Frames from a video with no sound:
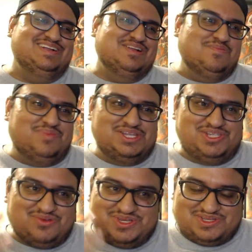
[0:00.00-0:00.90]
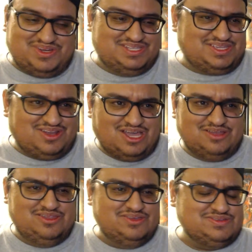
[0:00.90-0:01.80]
Budget restraints, you know how to
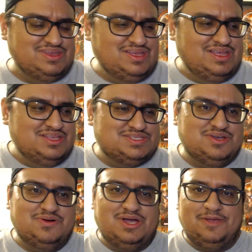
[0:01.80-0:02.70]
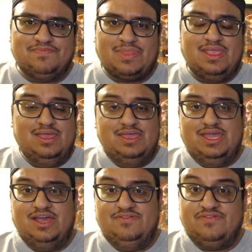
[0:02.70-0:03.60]
do. So,
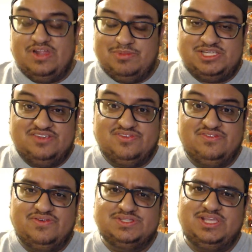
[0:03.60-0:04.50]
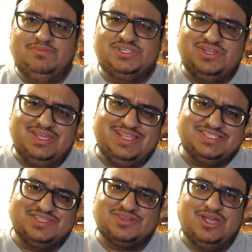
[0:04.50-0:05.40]
yeah, if you're finding my channel for the first time, make sure you hit that
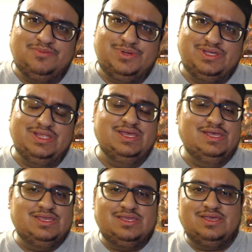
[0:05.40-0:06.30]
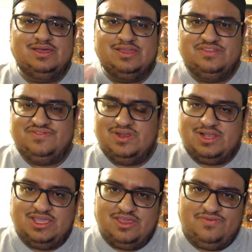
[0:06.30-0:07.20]
subscribe button. Give this video a
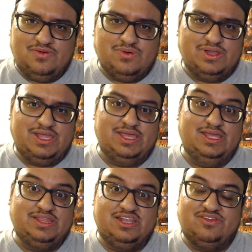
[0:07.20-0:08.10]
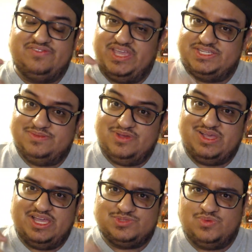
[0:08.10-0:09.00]
like if you want, and hit that notification bell
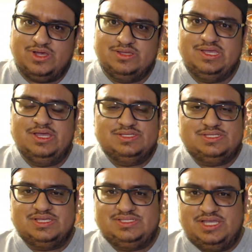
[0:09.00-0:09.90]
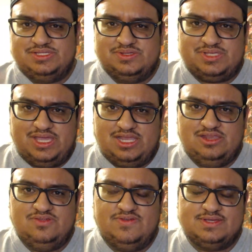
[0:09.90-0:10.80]
as well so you can stay tuned to any
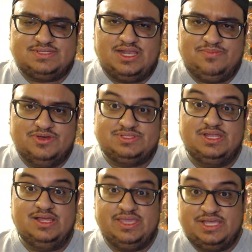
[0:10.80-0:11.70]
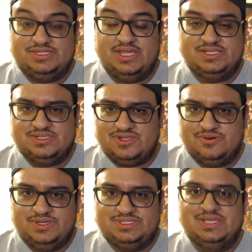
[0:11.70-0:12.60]
new videos that I post. And I'll catch you guys, as
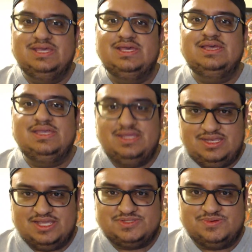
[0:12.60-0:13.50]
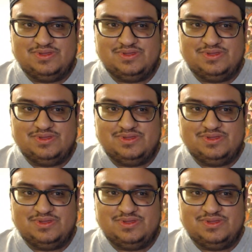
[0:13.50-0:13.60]
always, in the next one.